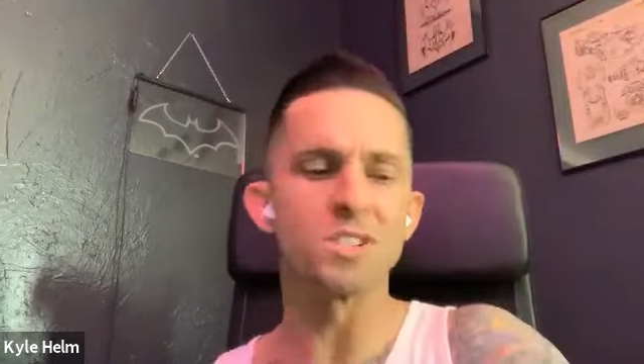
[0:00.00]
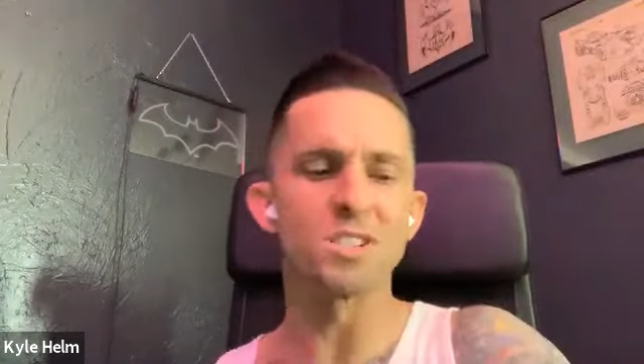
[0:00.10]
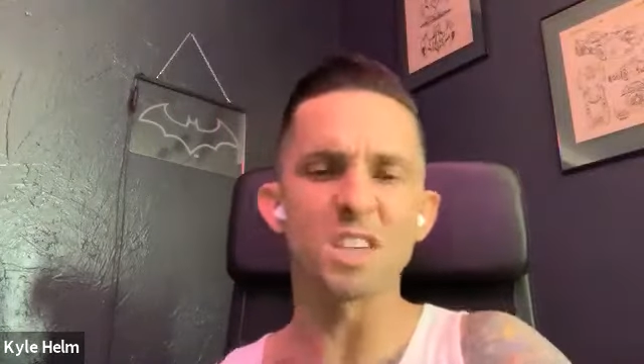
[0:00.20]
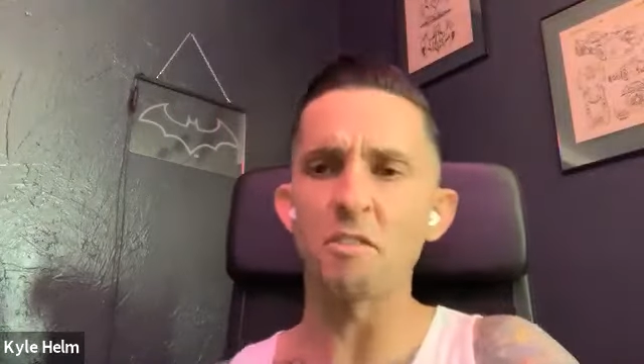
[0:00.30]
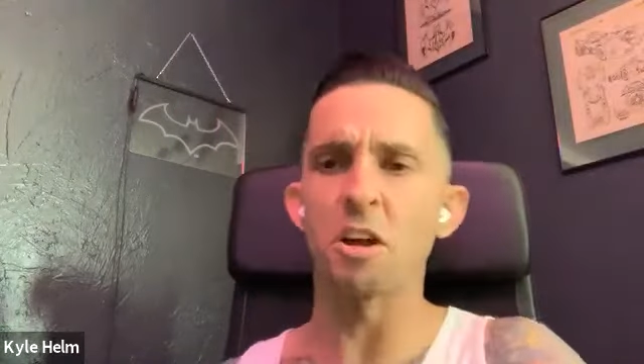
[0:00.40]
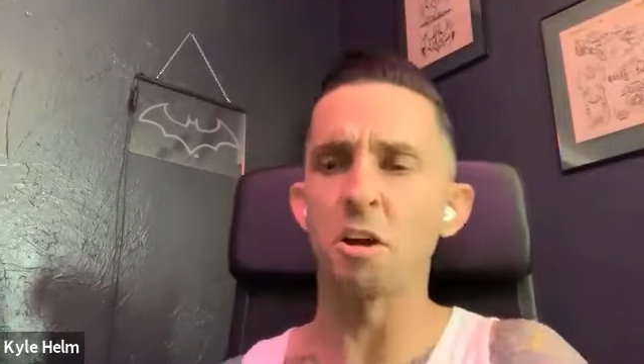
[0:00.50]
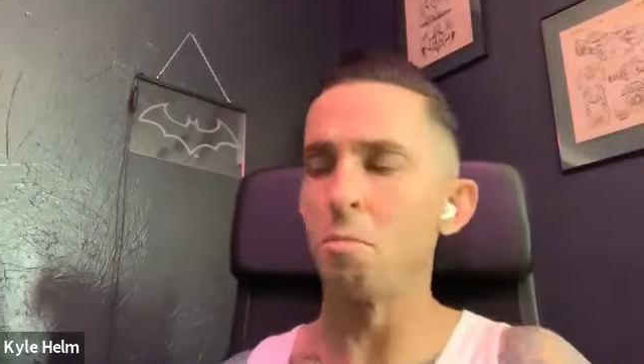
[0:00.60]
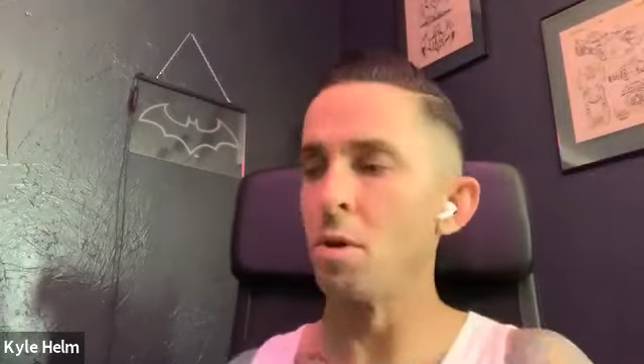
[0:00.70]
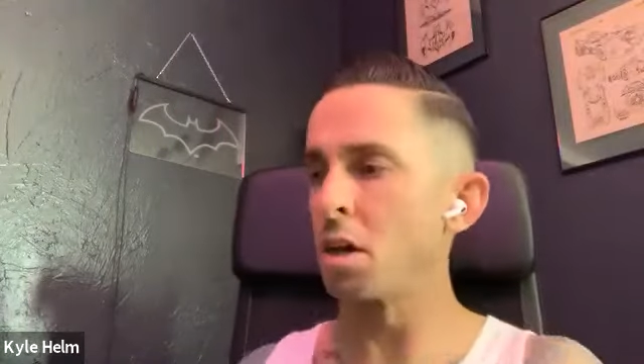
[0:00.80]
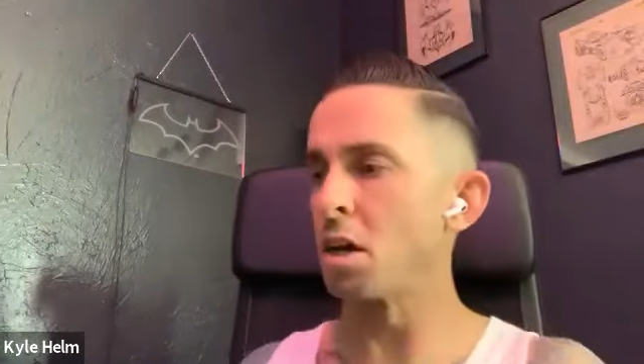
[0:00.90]
700
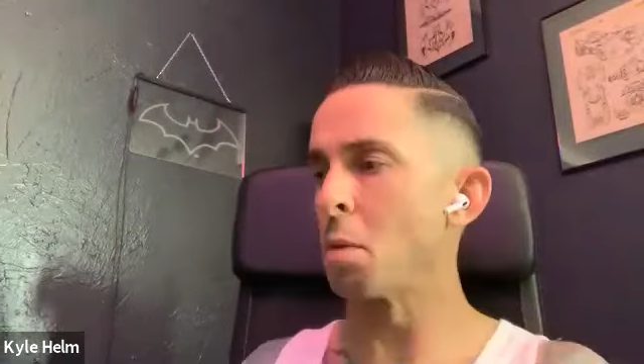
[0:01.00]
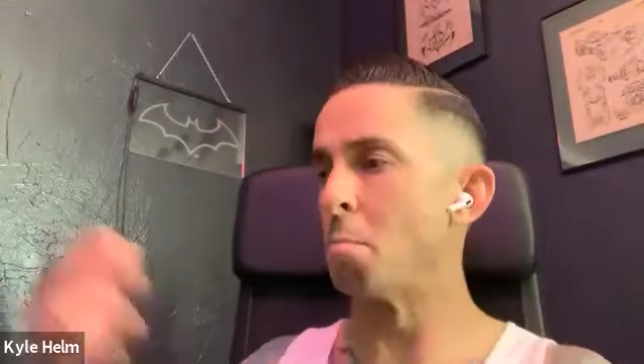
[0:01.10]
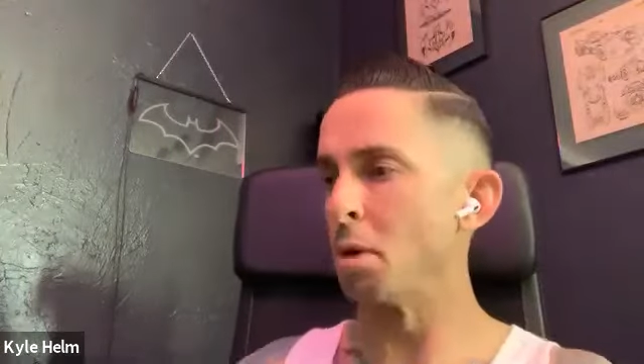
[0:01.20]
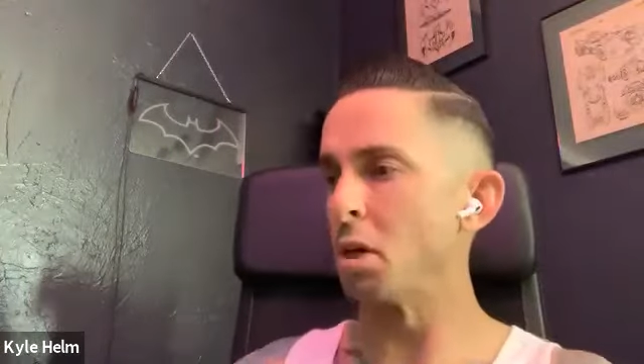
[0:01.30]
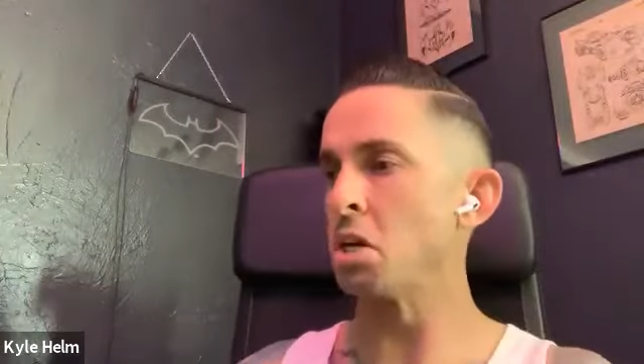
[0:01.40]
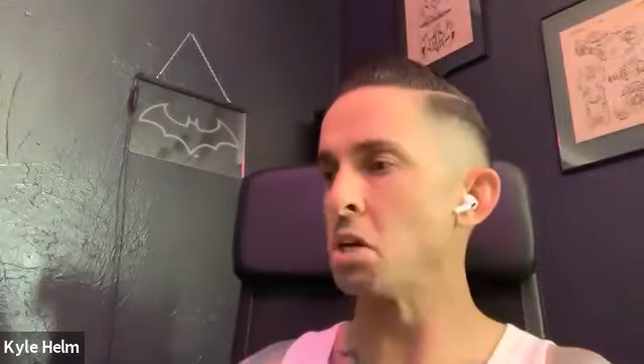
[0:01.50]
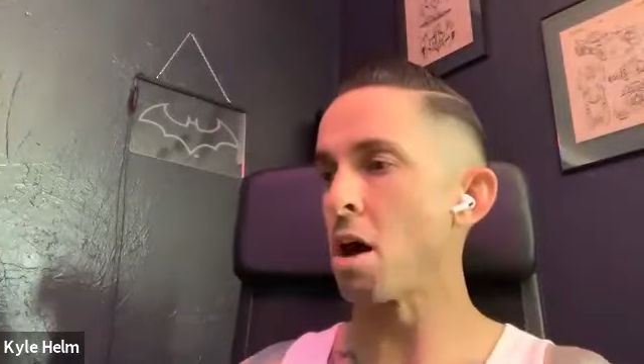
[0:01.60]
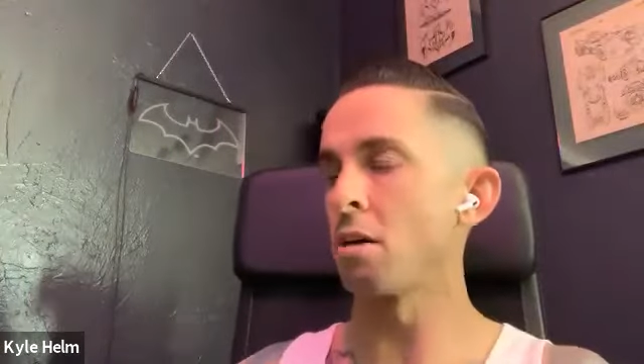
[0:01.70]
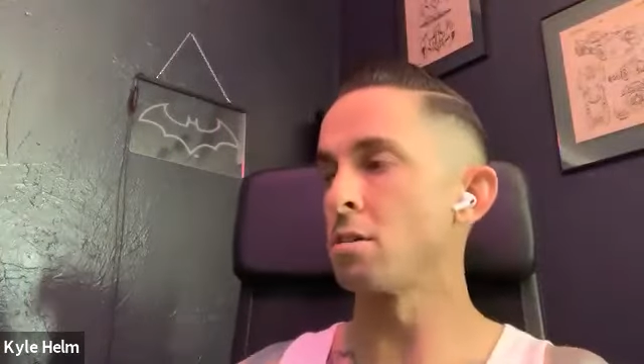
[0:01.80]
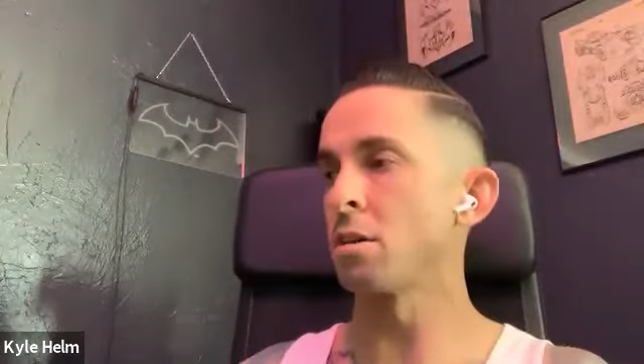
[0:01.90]
million, $1 billion
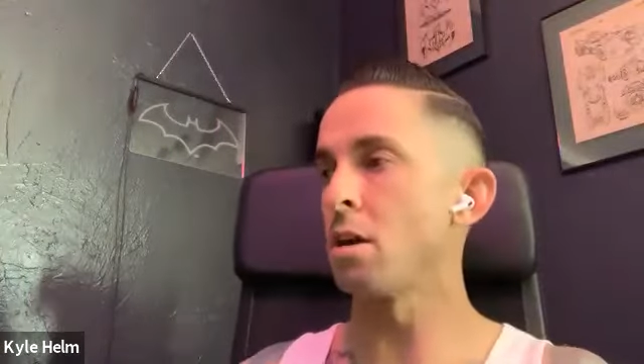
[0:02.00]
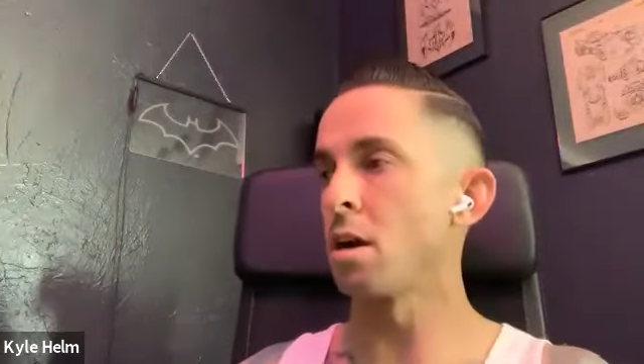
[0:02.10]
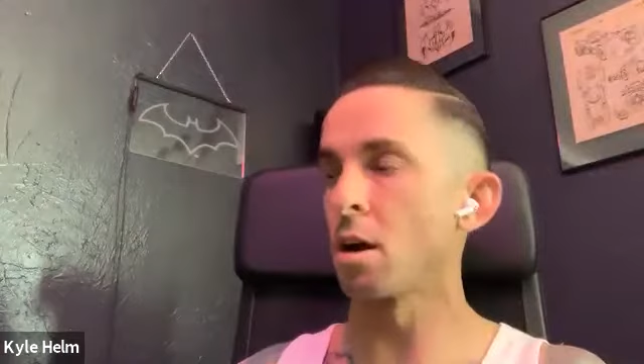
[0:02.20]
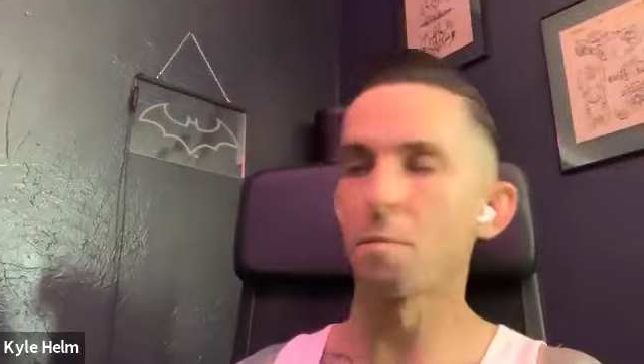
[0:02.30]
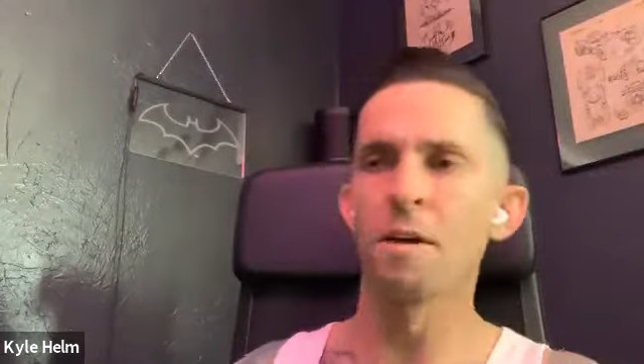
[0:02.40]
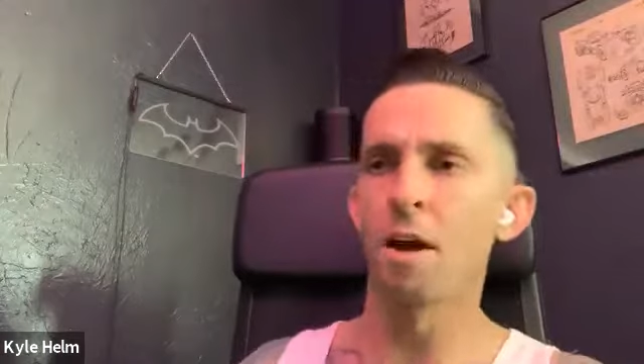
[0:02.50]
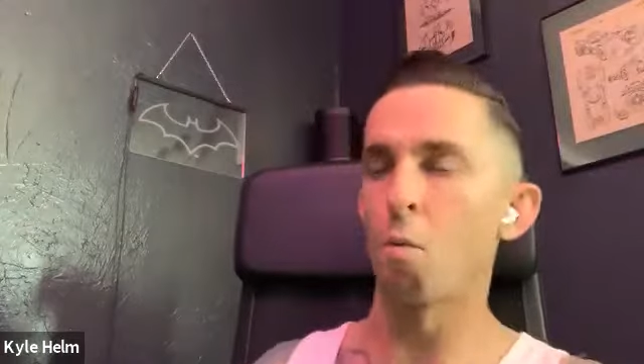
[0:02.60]
a year,